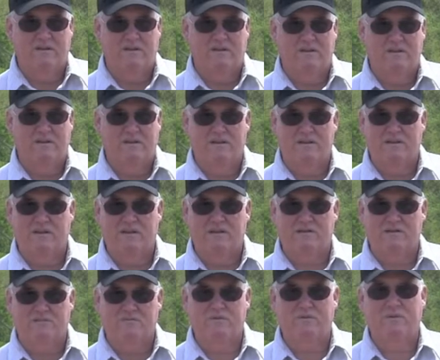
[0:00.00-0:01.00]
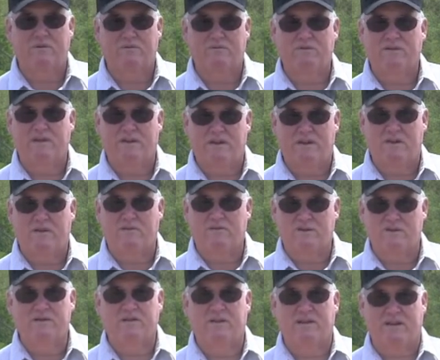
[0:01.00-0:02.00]
it, it does. We, we get along
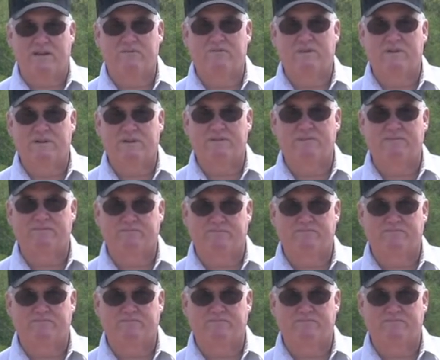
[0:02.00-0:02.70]
good that way.